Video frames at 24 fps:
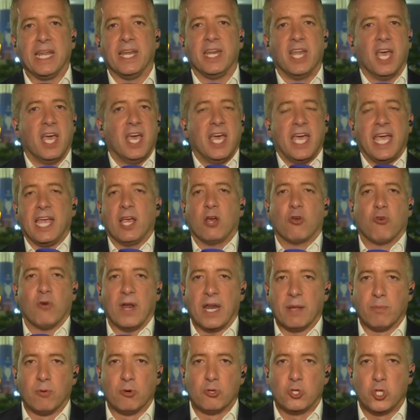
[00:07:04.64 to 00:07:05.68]
an
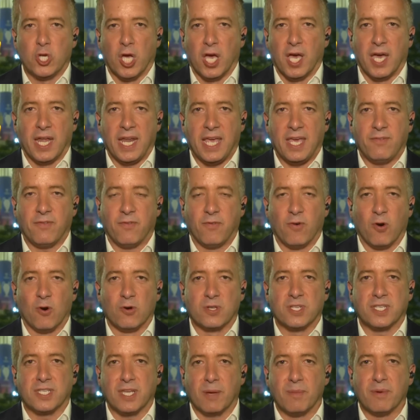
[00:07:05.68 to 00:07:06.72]
incredible journey
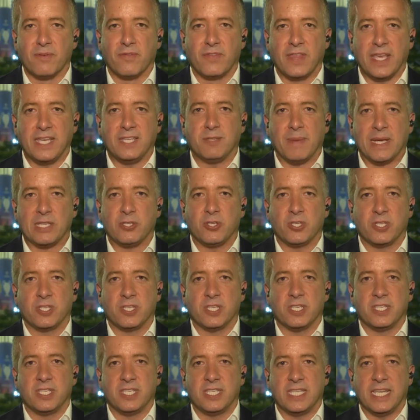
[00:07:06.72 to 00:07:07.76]
for some of these
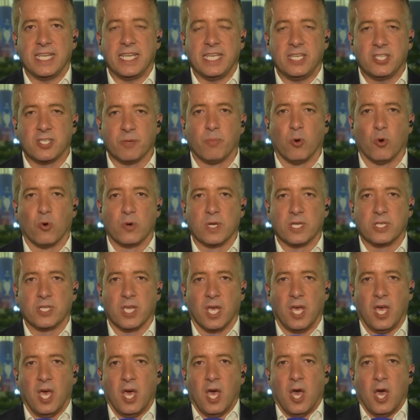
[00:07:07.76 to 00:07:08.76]
Manchester City supporters